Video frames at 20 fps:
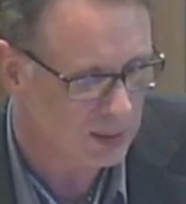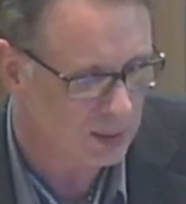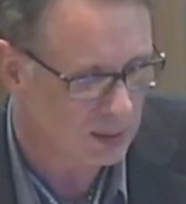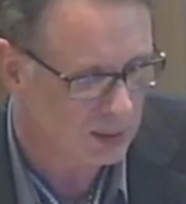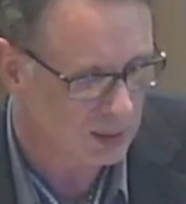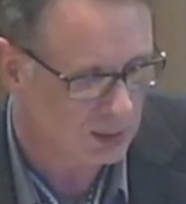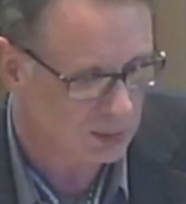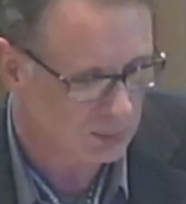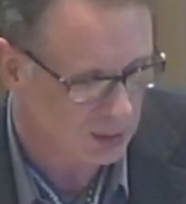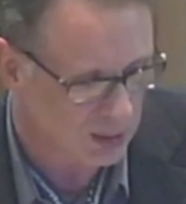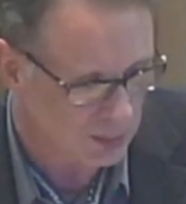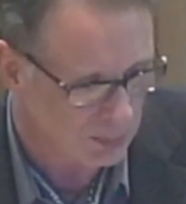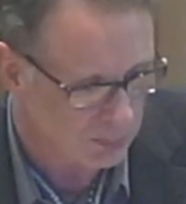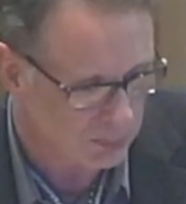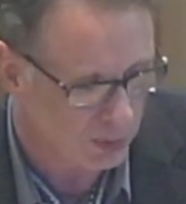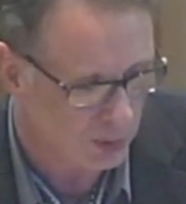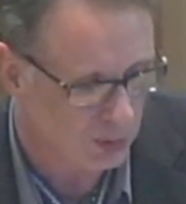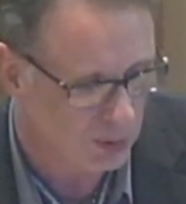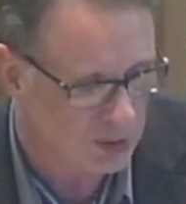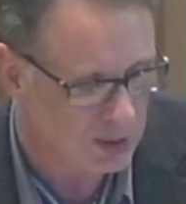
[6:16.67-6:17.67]
in
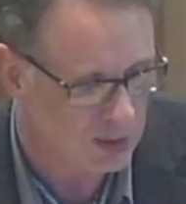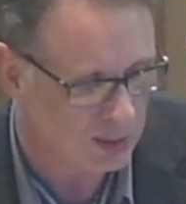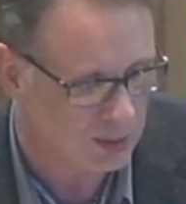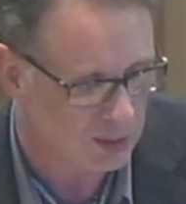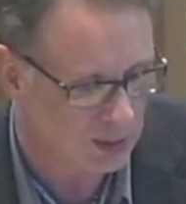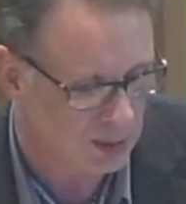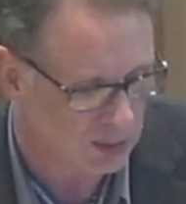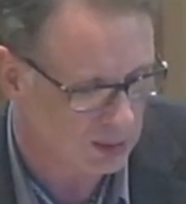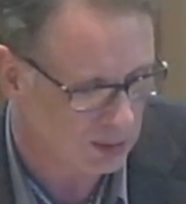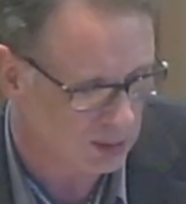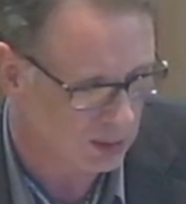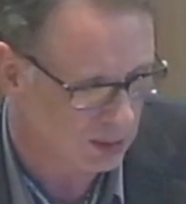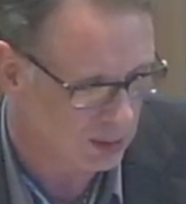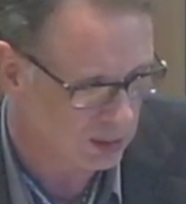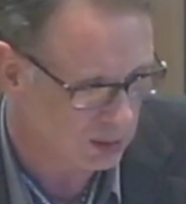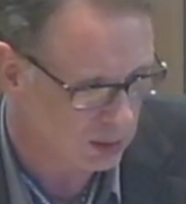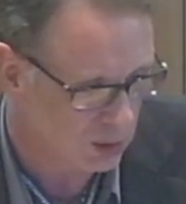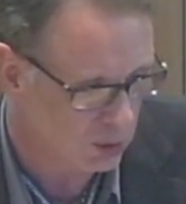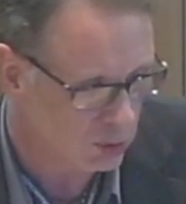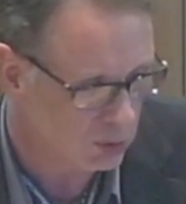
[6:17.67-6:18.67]
boys, and then in
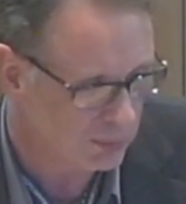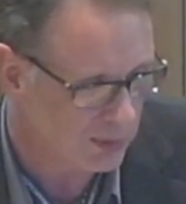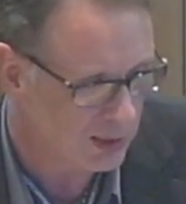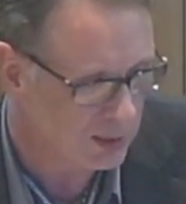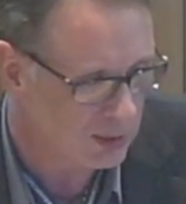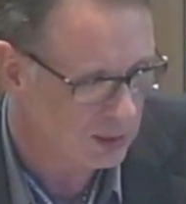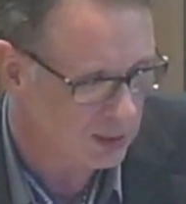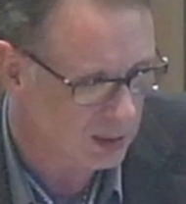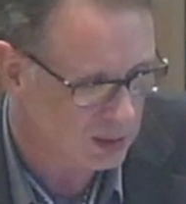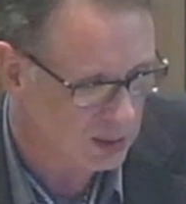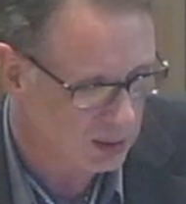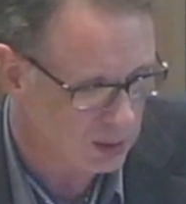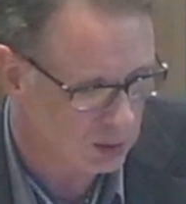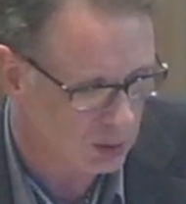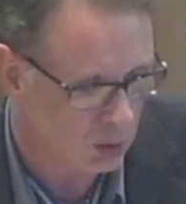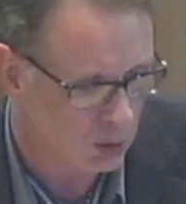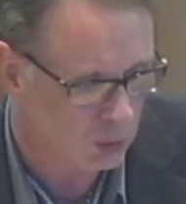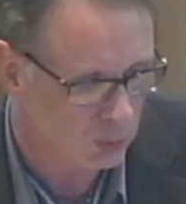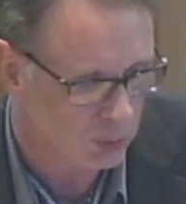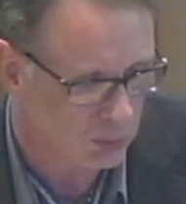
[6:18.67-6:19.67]
young men than in
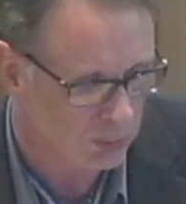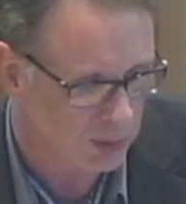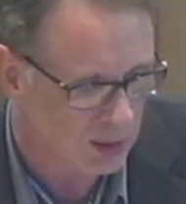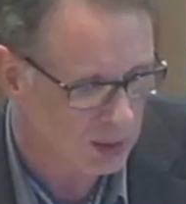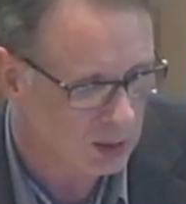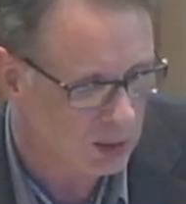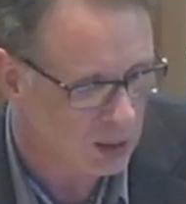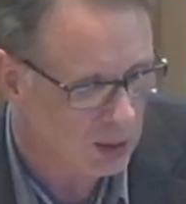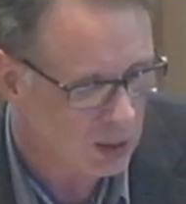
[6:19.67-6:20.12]
young women.